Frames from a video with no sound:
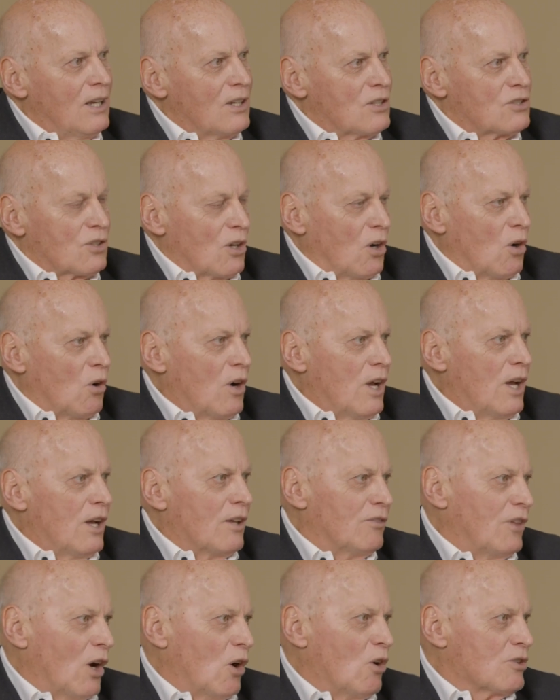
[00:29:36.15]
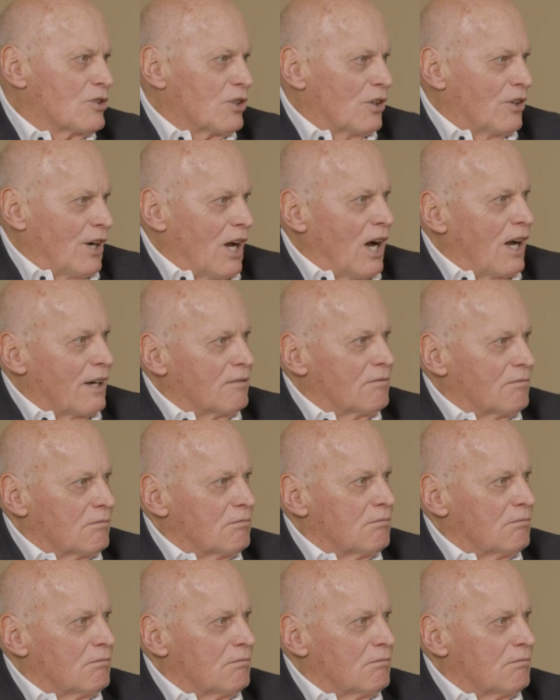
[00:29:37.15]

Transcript: So those are not